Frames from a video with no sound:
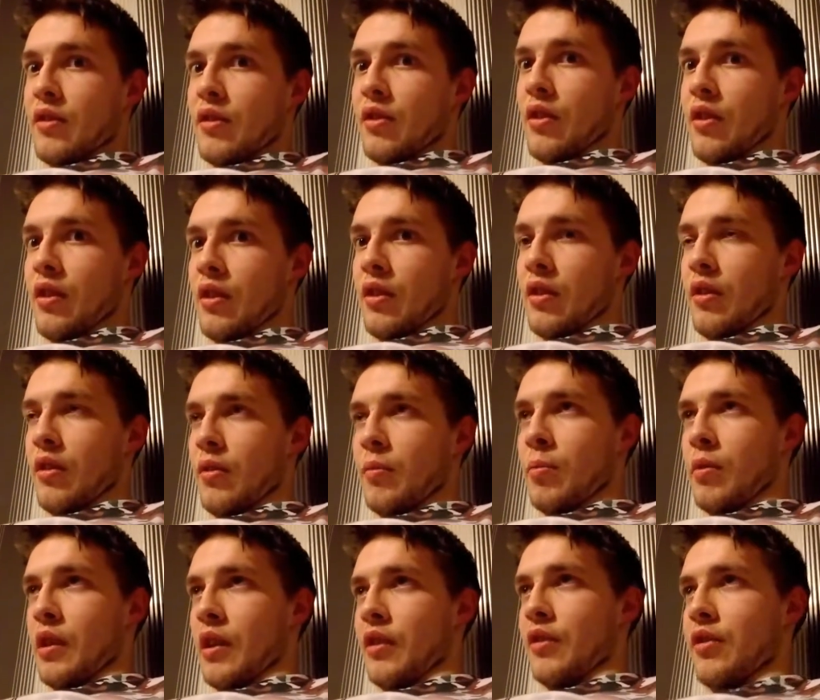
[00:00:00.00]
the
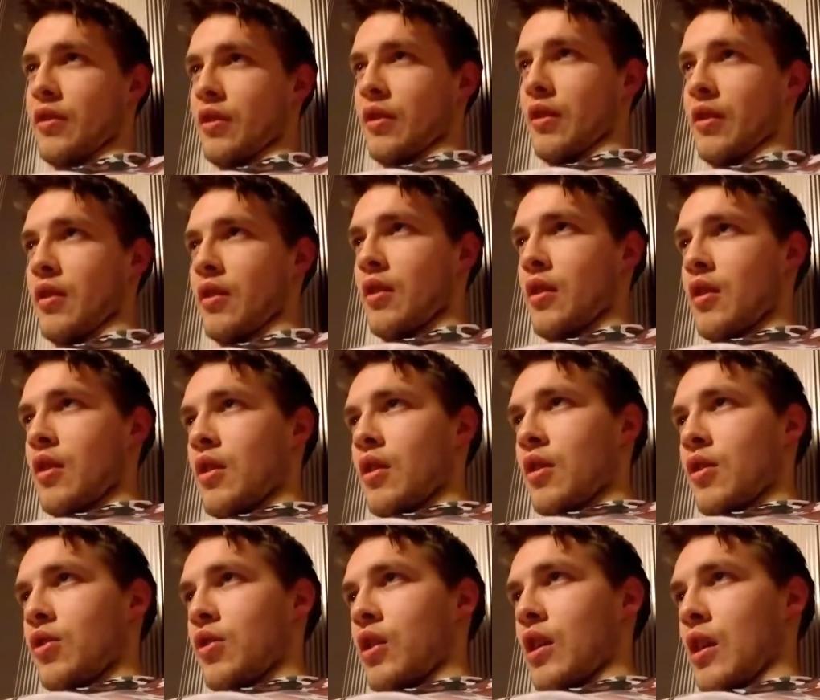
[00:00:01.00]
place to
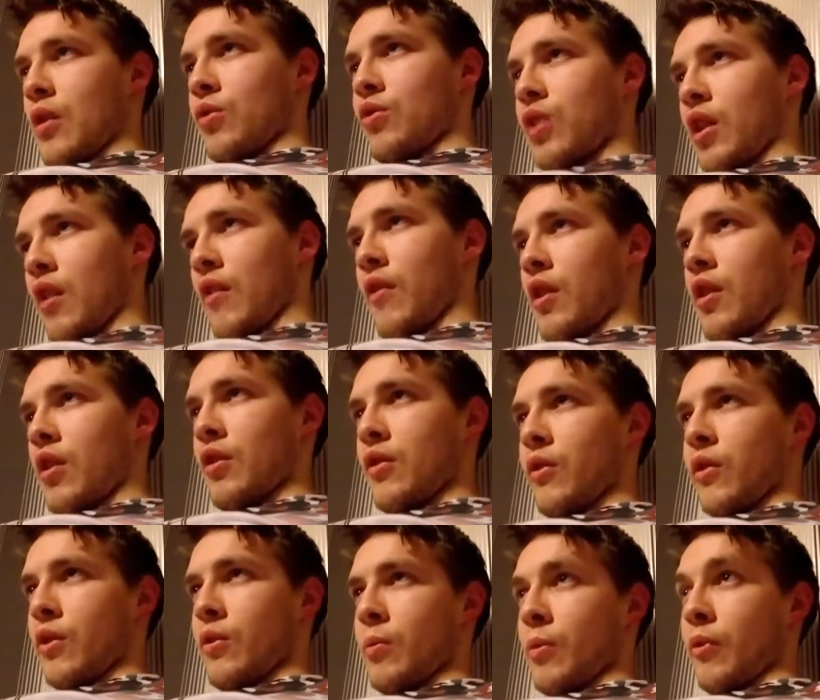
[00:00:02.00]
see how safe it
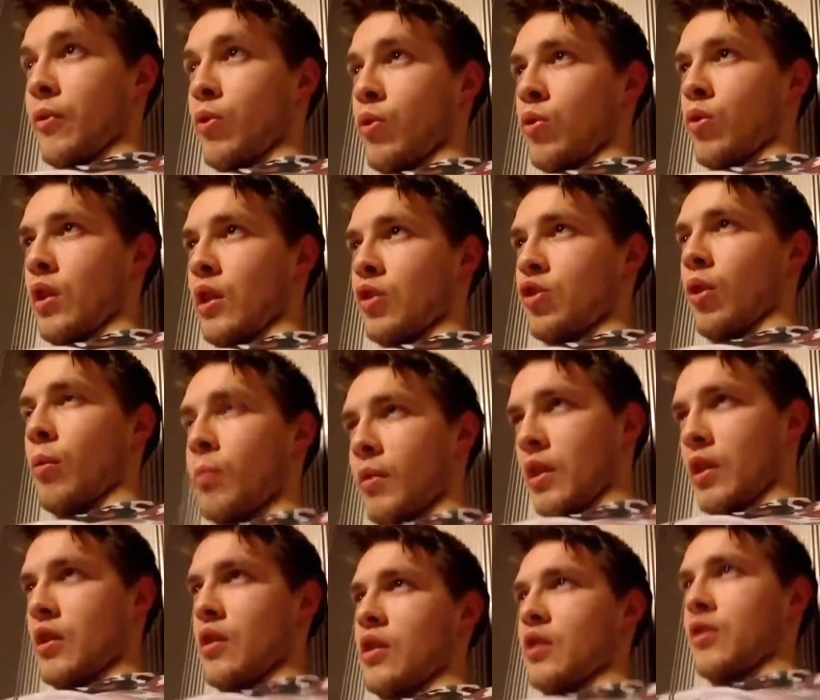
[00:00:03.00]
is first before like
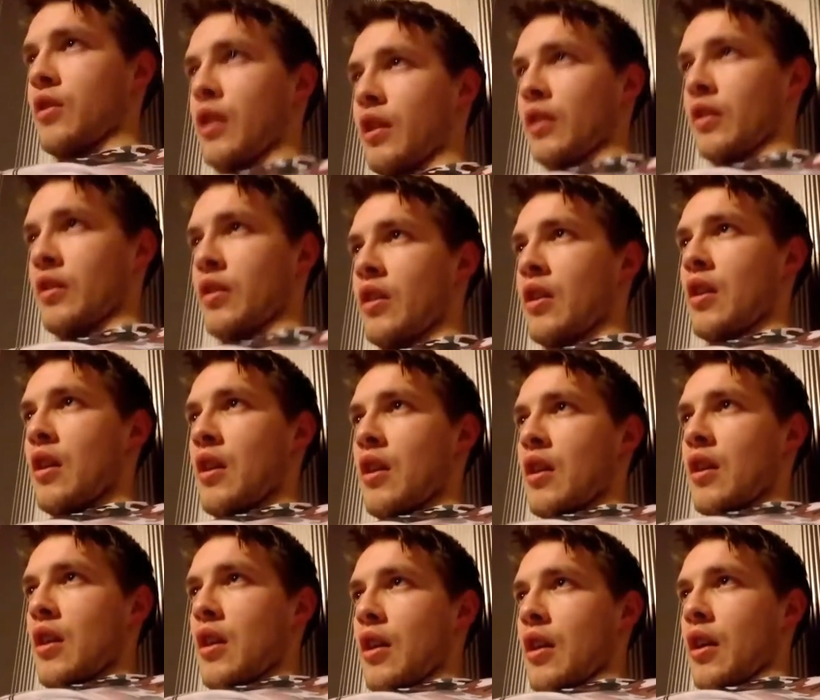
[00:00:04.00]
jumping in these things.
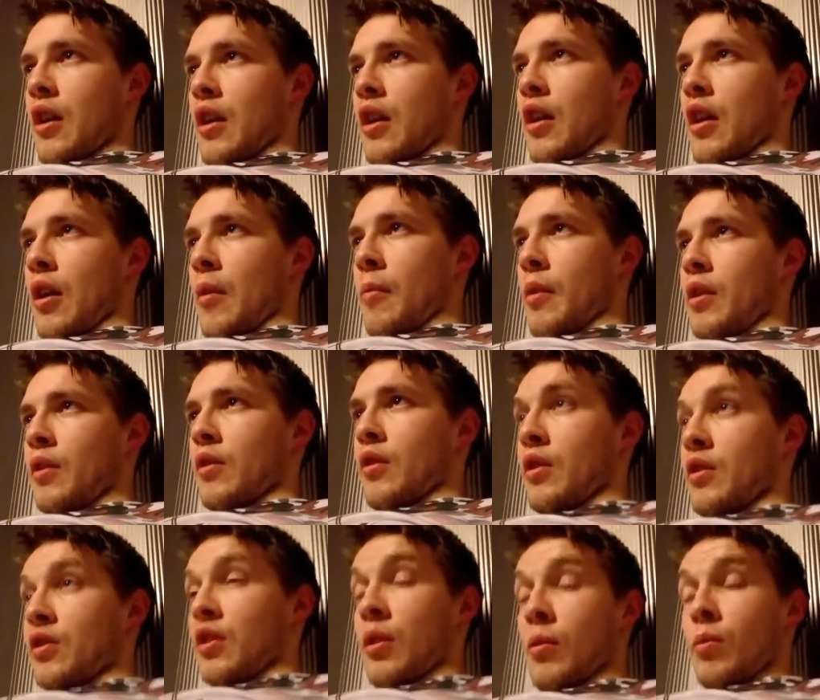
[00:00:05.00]
I mean,
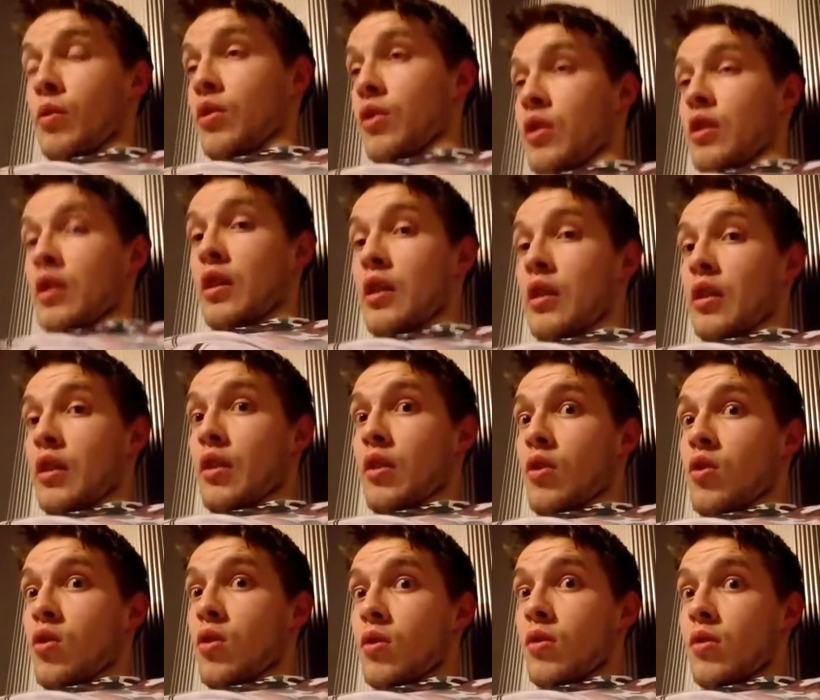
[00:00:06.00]
this thing with
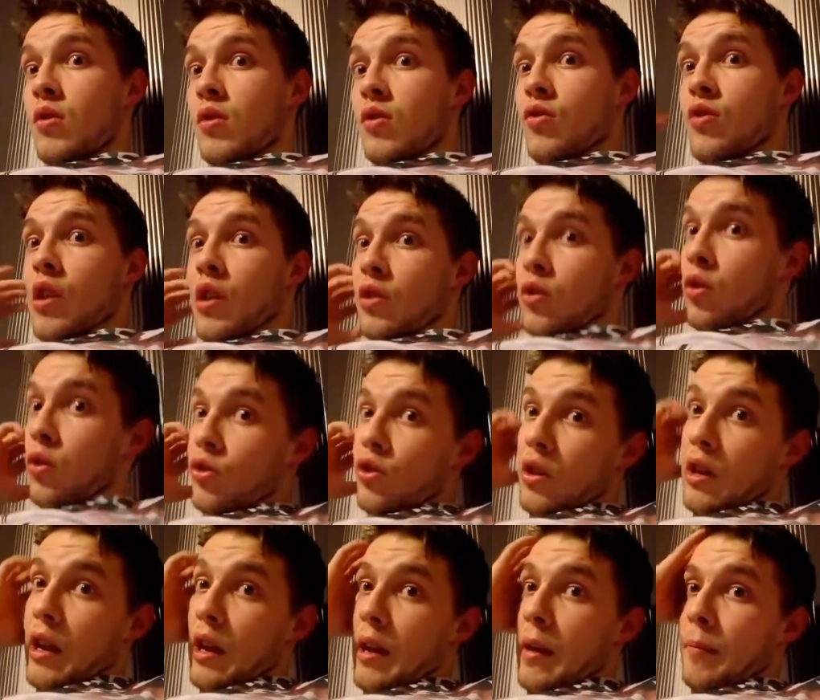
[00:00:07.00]
the Stratton
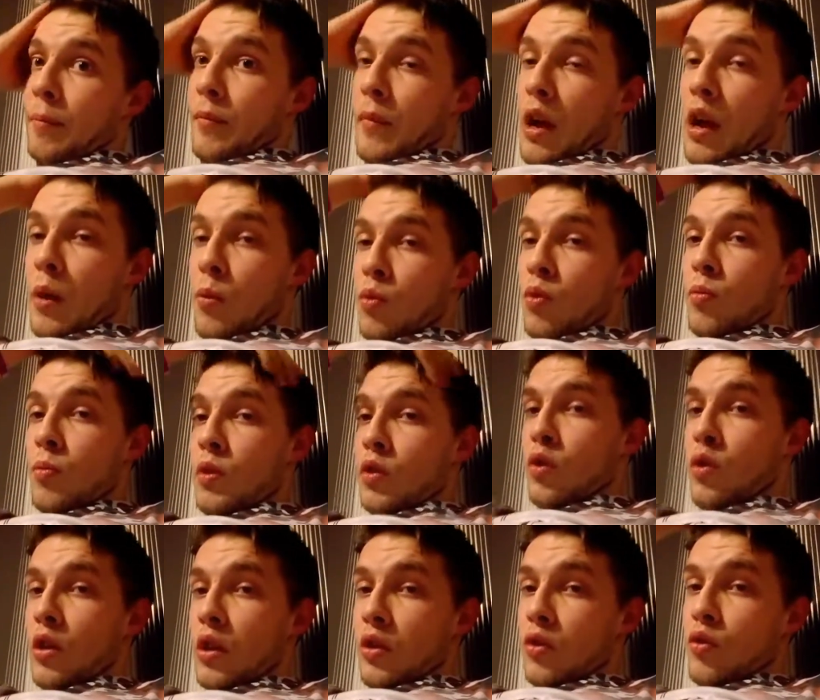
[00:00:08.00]
launch, I will be
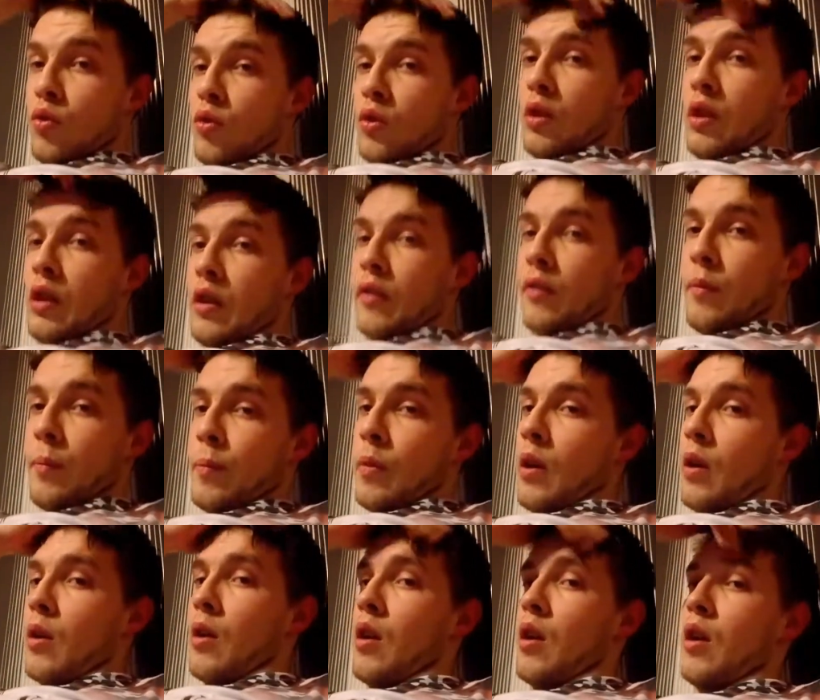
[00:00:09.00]
doing that soon enough,
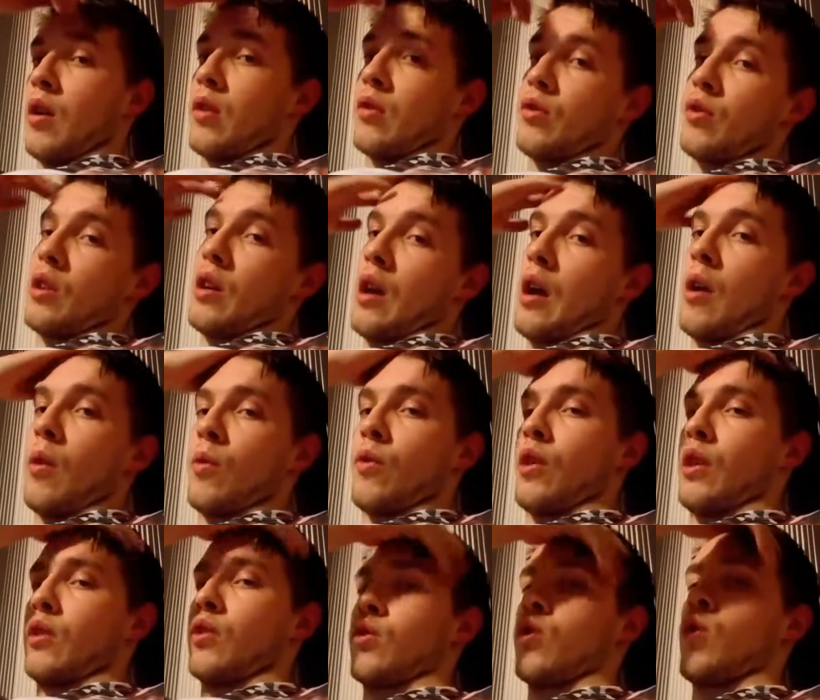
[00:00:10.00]
but I'll see how
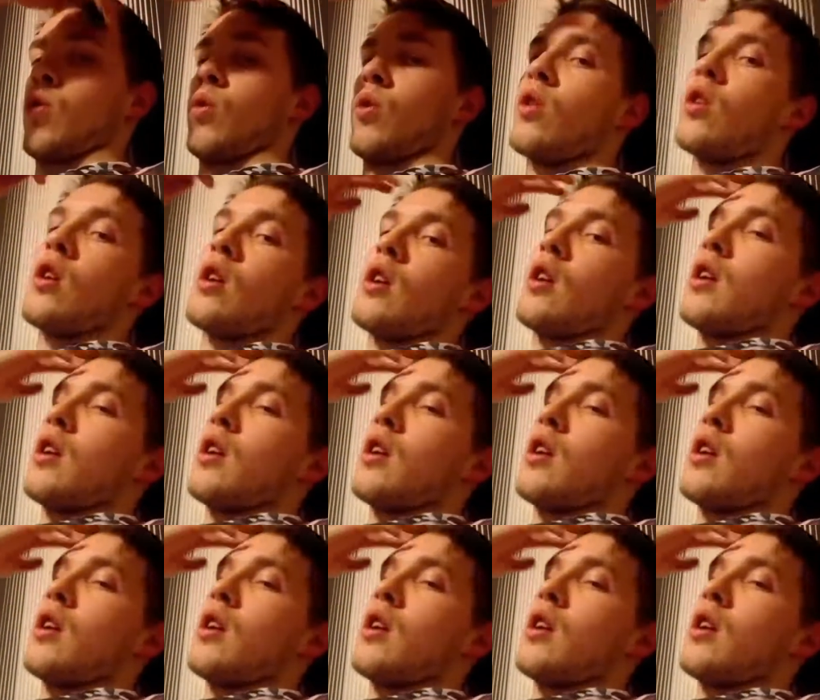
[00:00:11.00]
things go,